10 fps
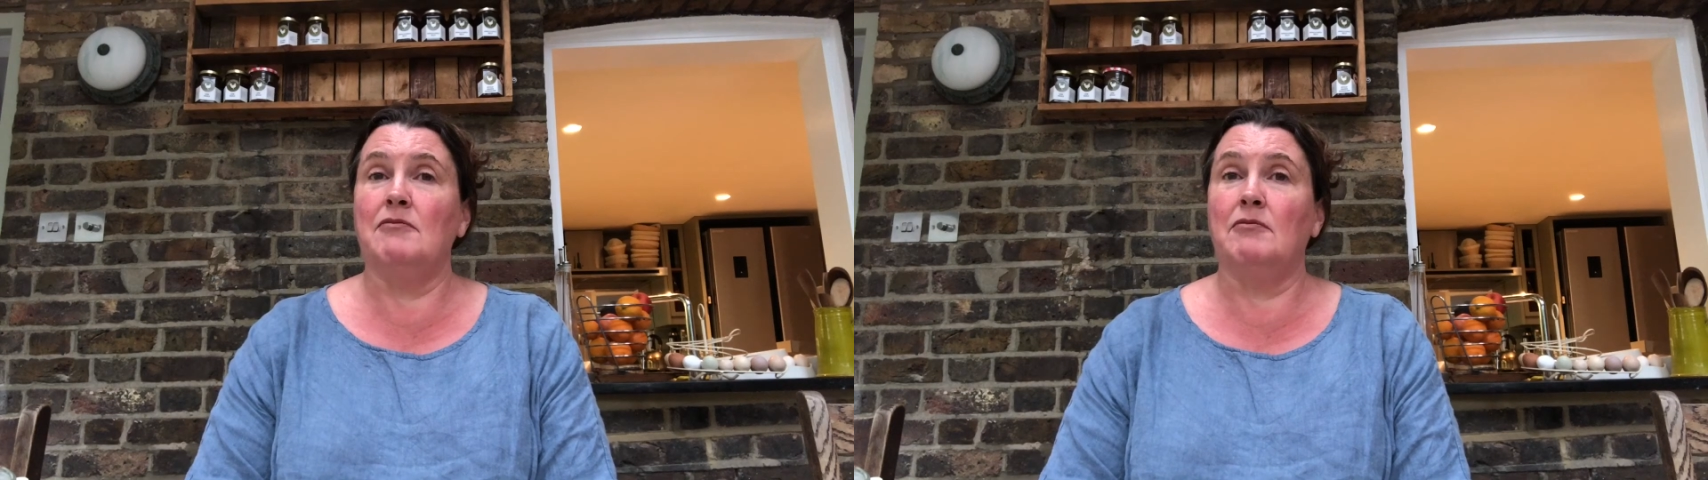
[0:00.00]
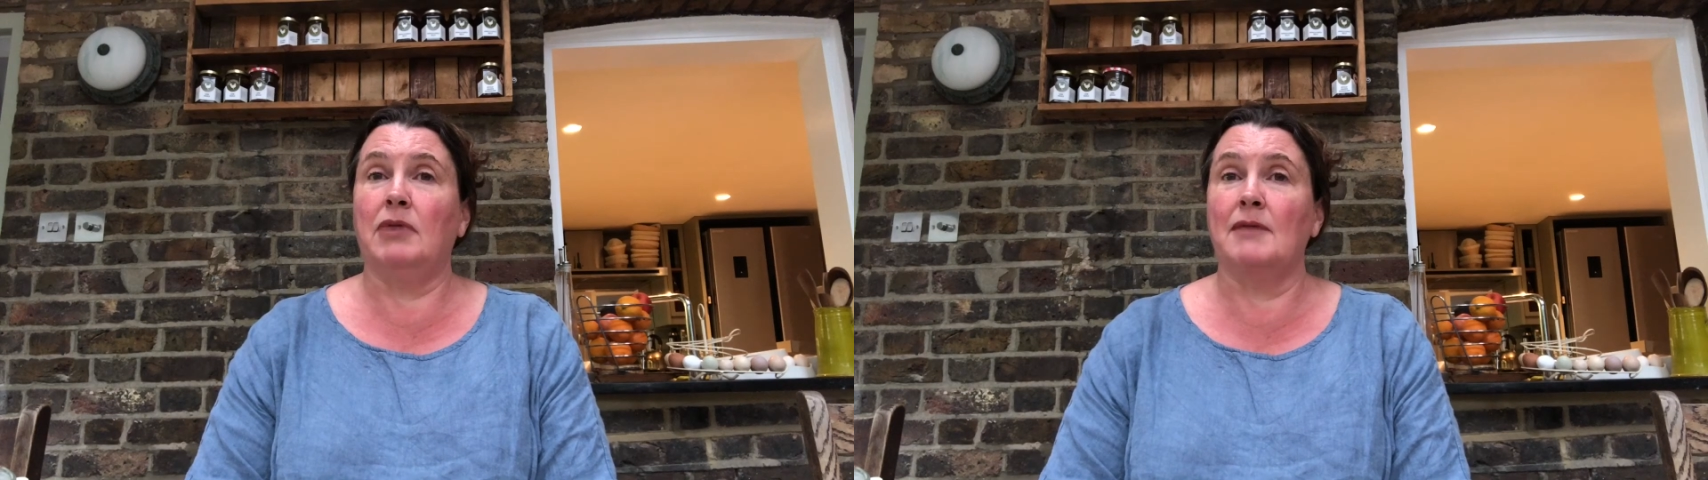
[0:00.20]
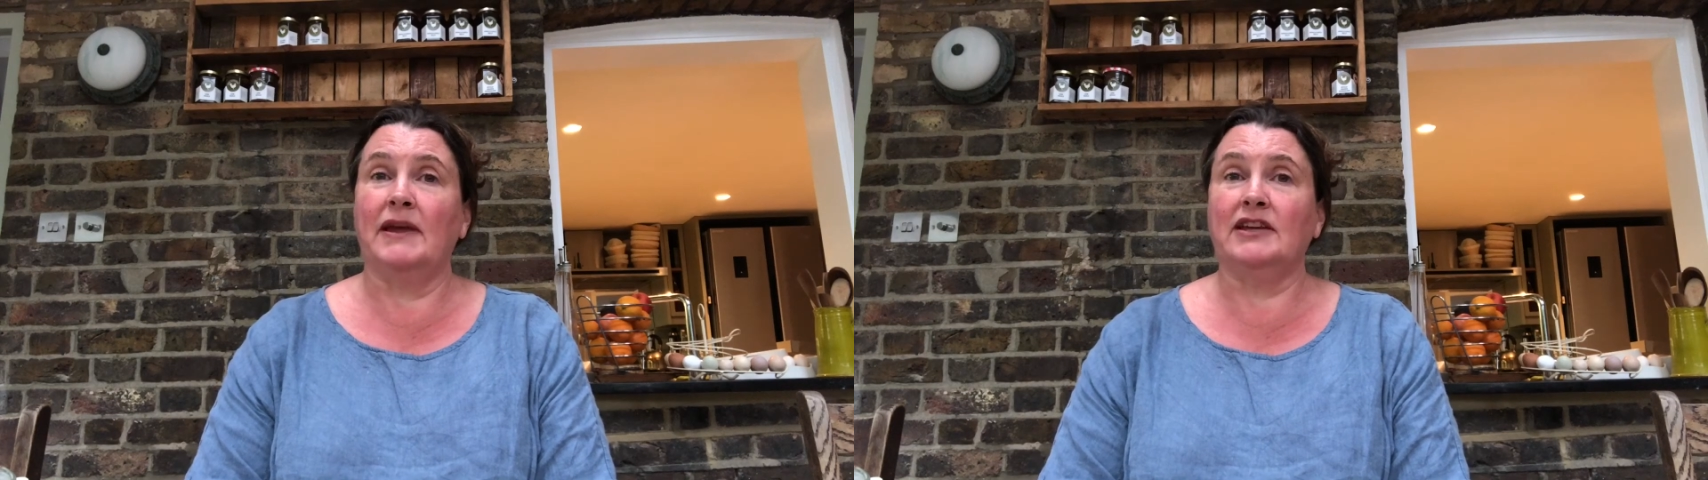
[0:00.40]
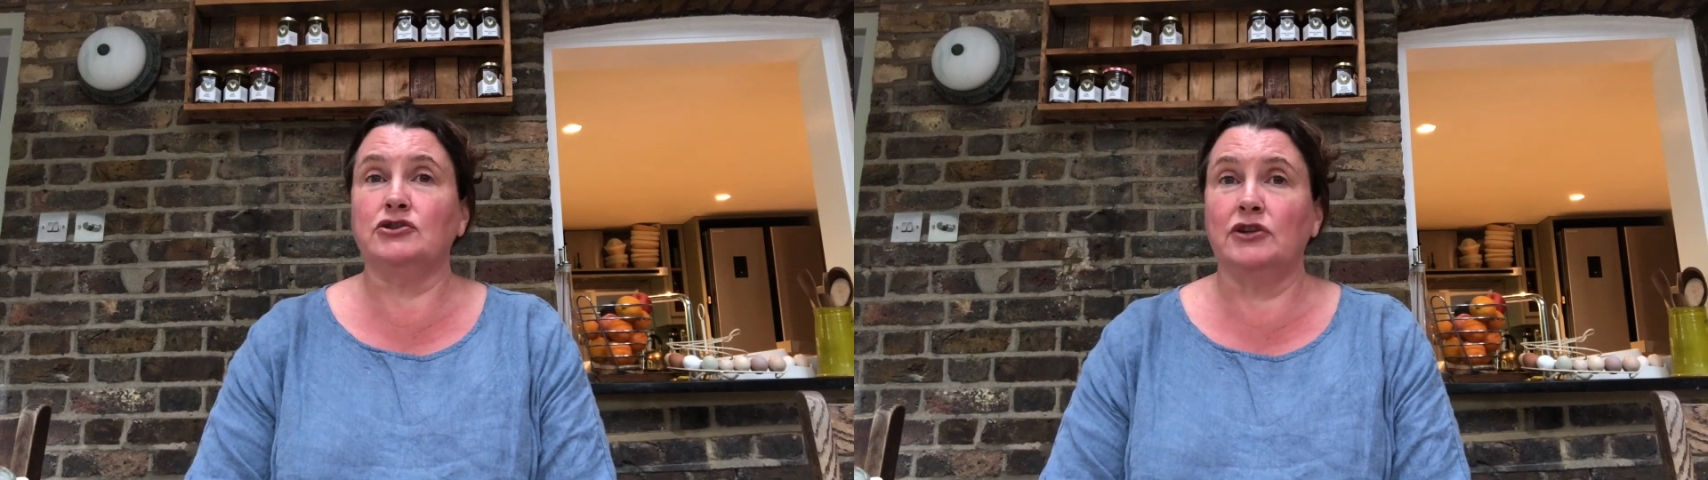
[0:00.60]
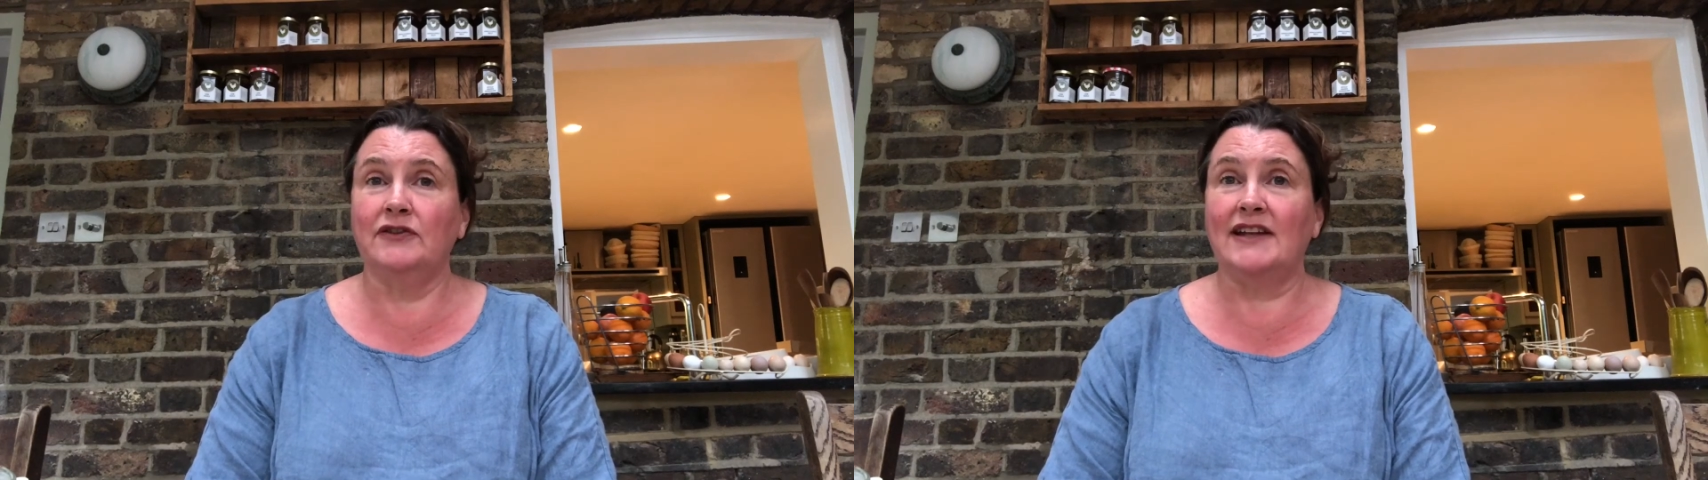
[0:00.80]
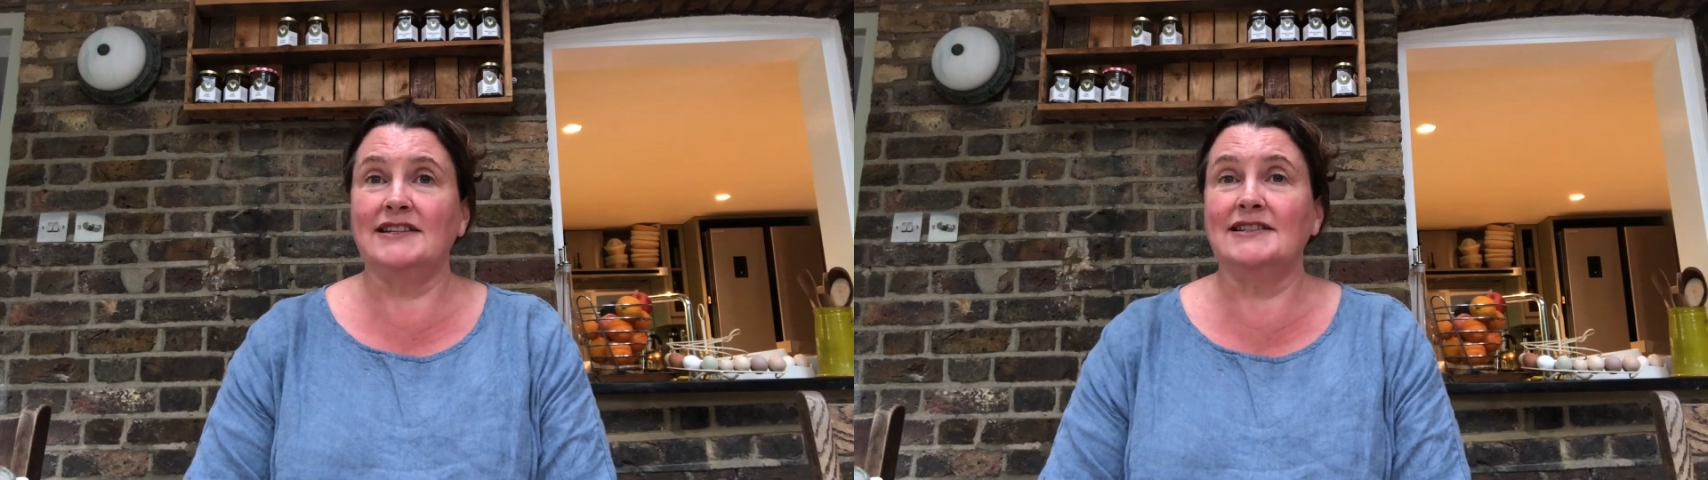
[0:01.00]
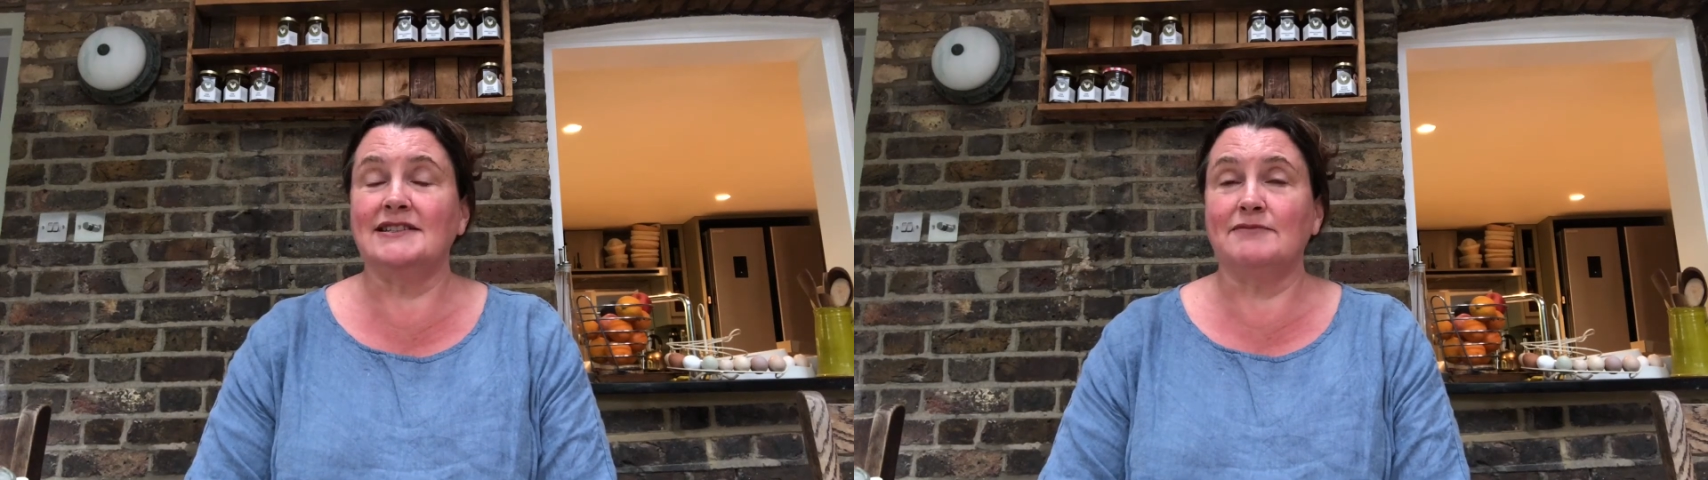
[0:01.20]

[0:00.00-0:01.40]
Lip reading: by making sure you've added in some